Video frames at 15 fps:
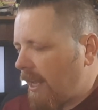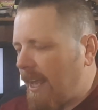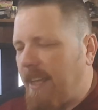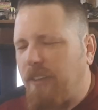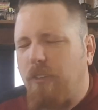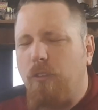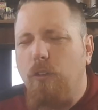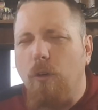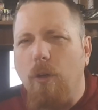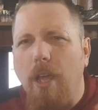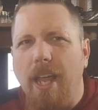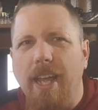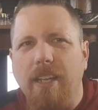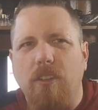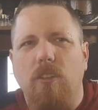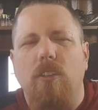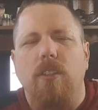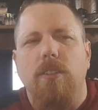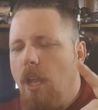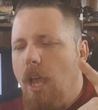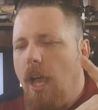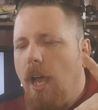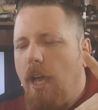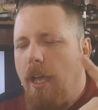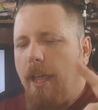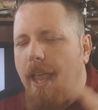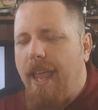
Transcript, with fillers: it's jo- it's uh,